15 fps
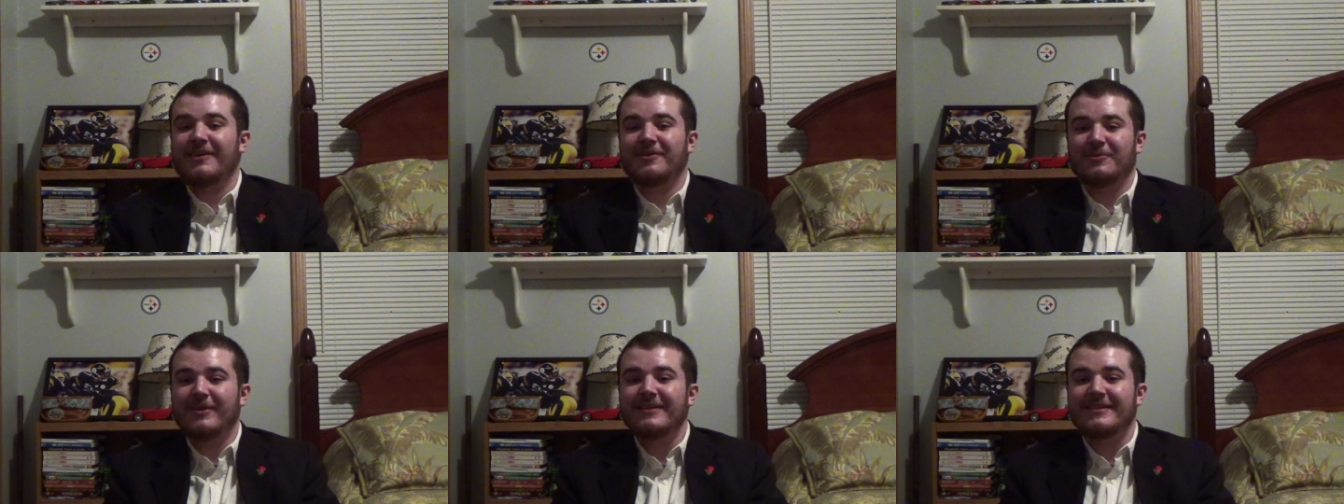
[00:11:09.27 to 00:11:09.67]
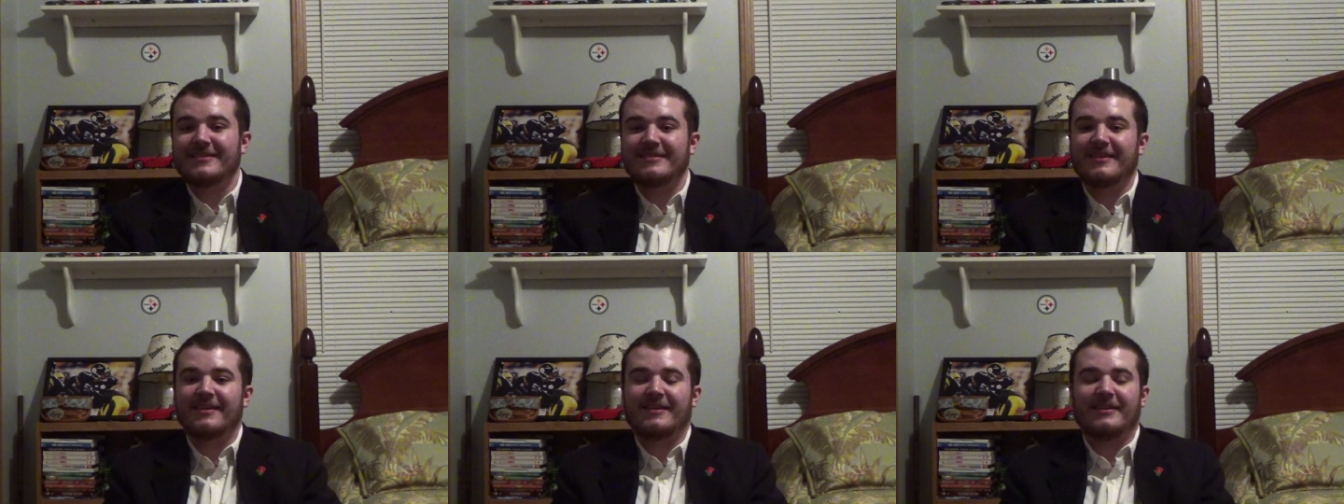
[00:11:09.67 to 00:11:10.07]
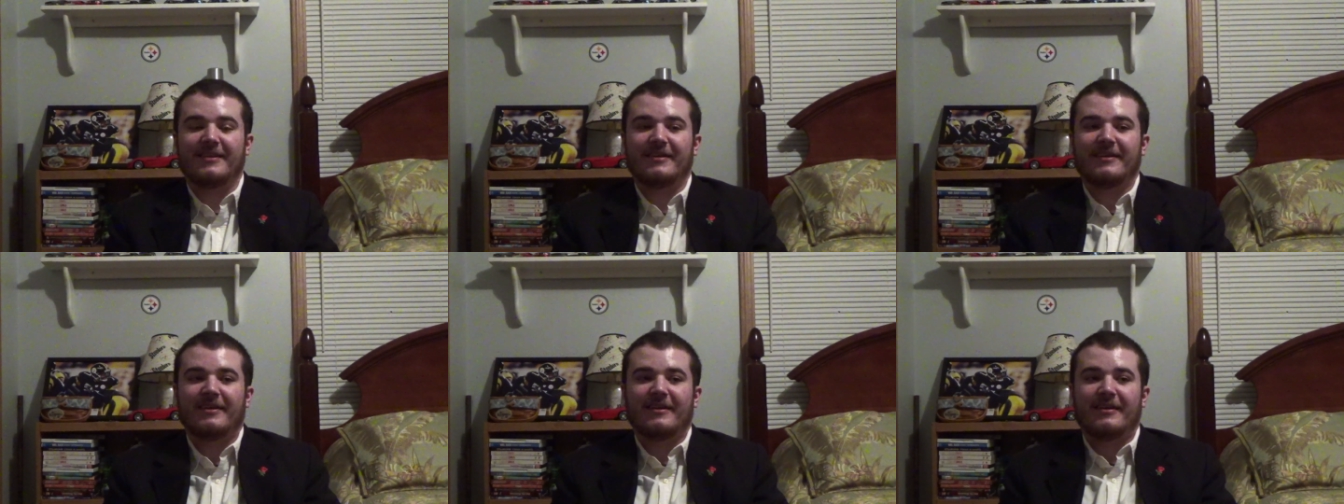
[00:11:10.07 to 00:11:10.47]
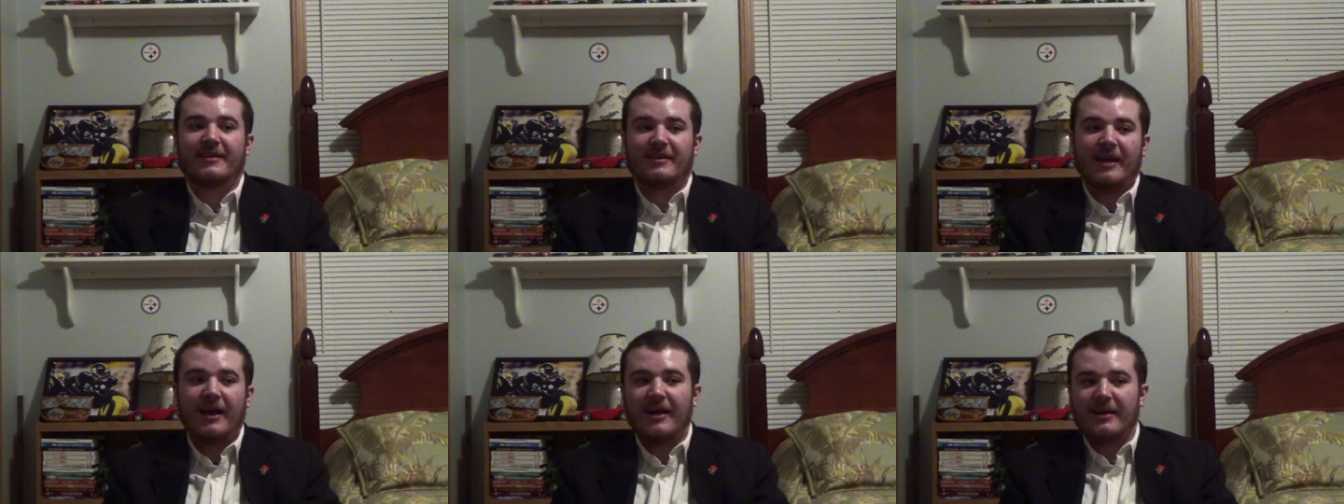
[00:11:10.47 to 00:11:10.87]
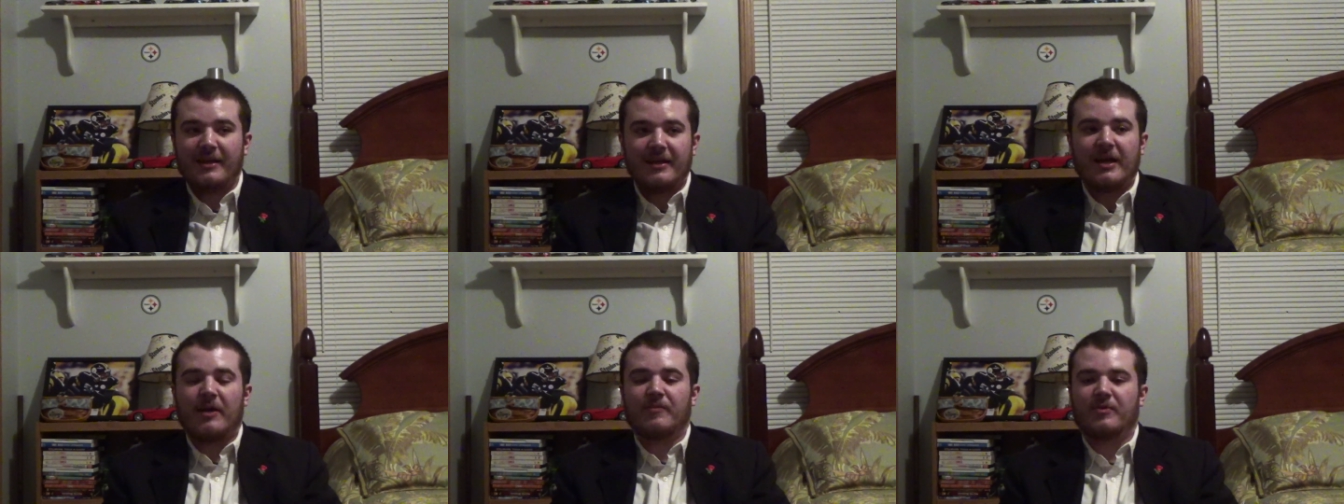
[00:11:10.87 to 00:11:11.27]
there to witness it, and he, yeah, he
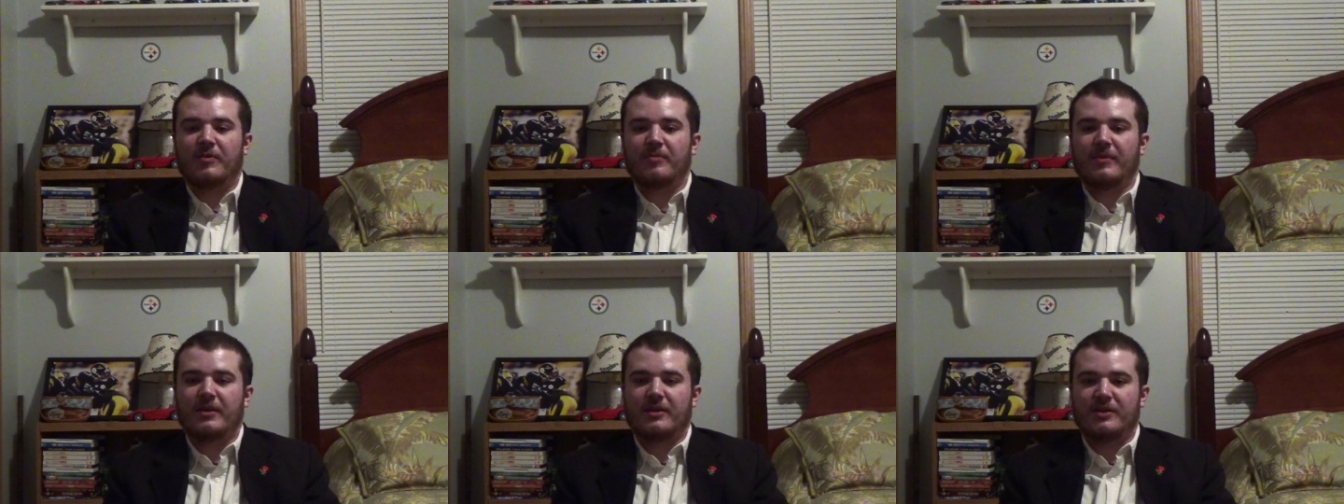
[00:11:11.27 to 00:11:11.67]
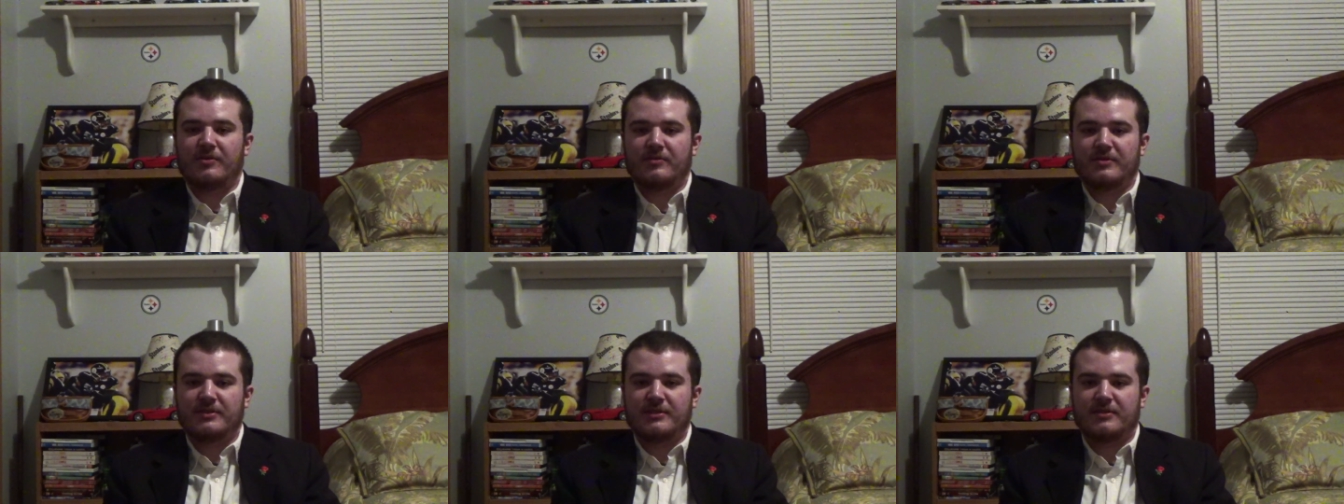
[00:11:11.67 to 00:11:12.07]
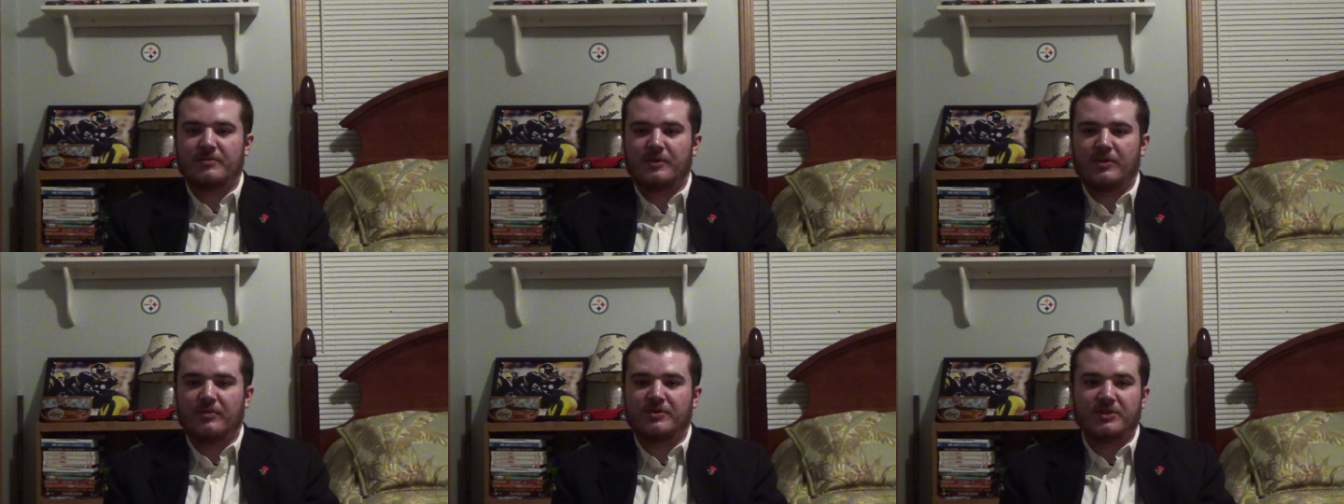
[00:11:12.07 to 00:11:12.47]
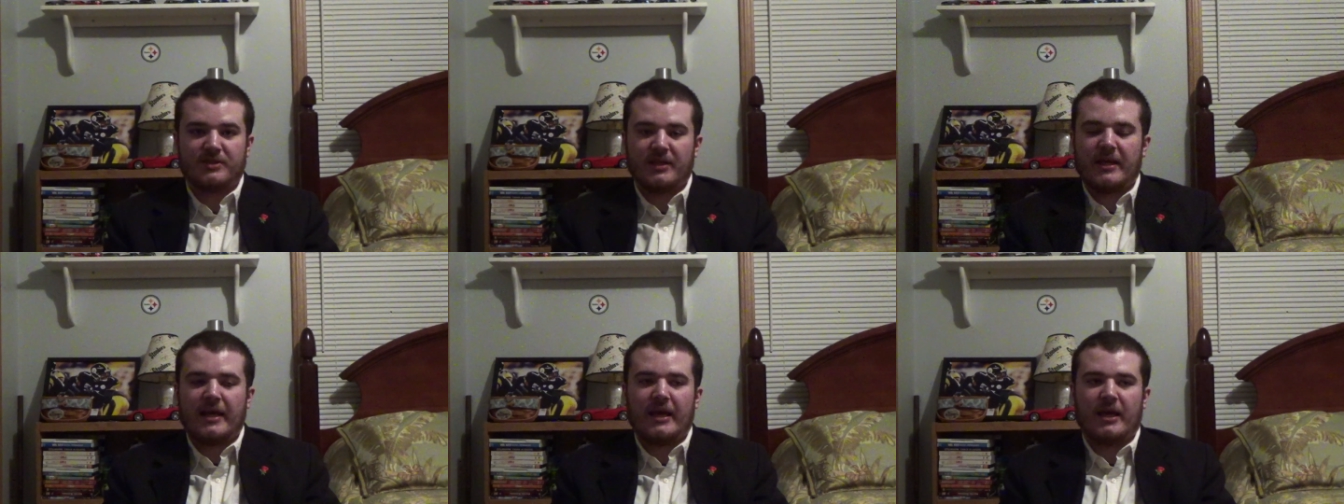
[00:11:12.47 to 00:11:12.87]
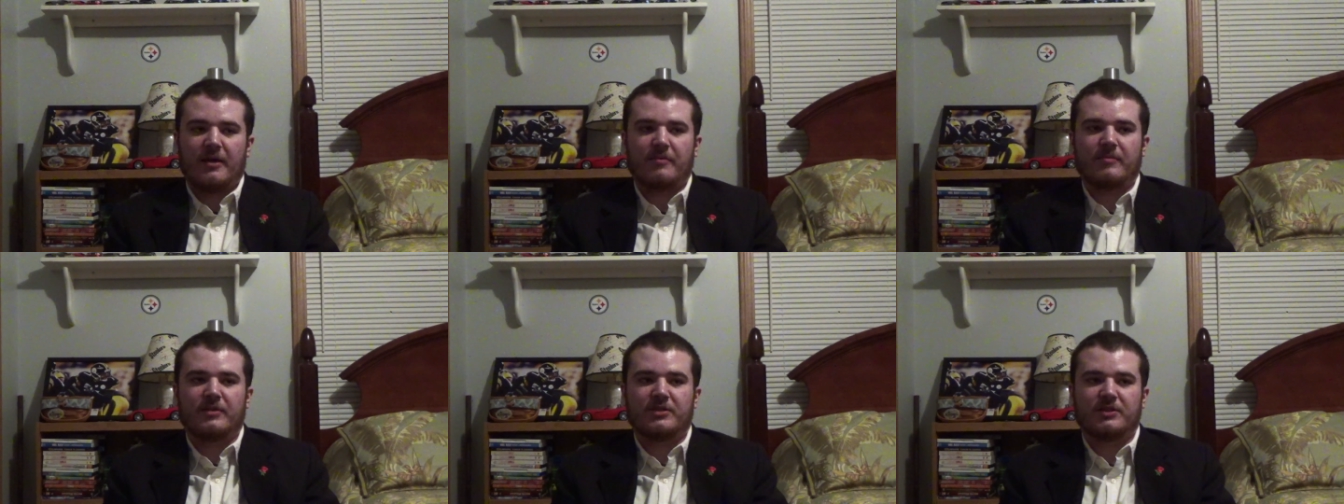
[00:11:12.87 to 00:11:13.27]
comforted me. it was just, you know, it's just a
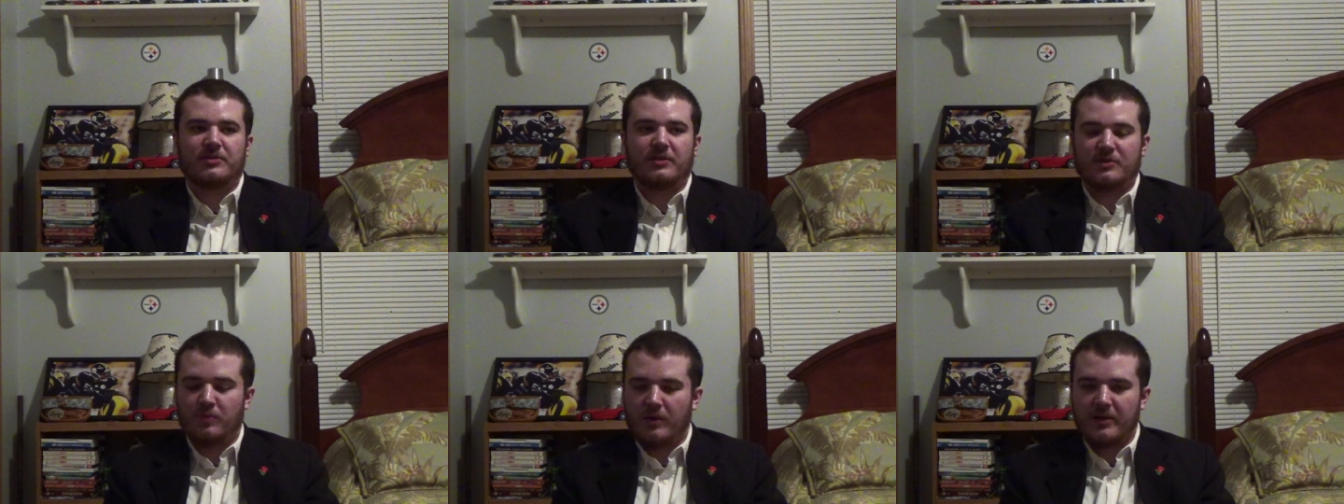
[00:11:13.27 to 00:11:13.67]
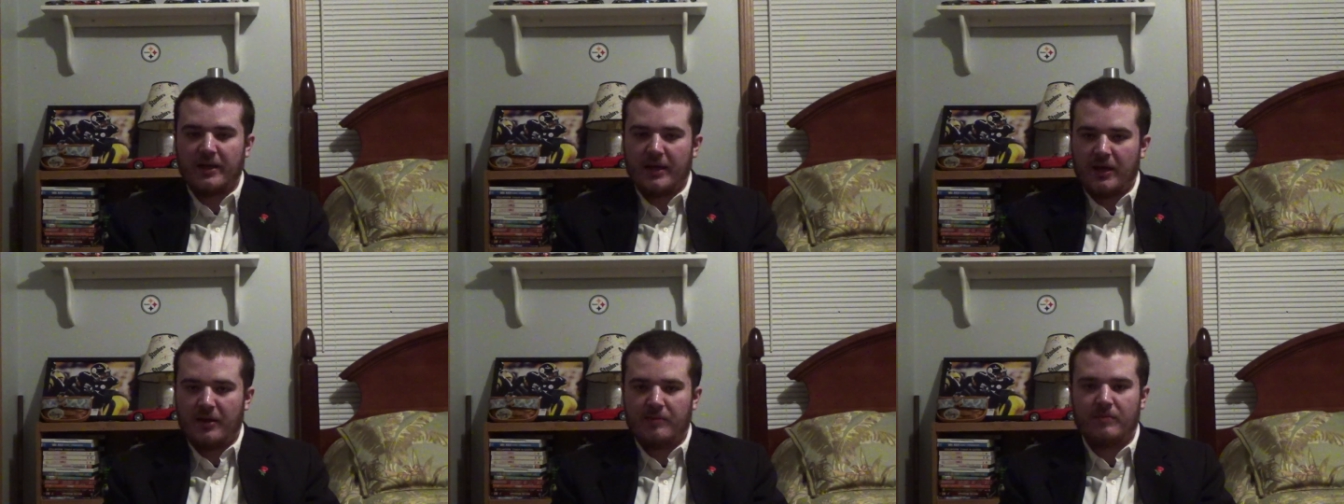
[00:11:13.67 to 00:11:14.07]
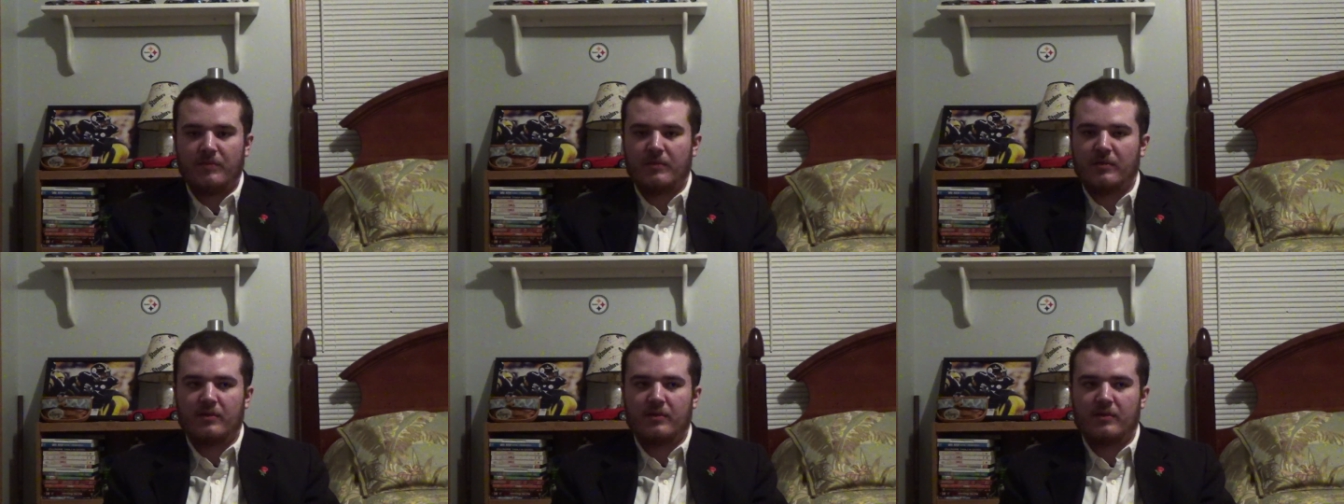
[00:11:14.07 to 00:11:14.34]
game. It's just, it's one game.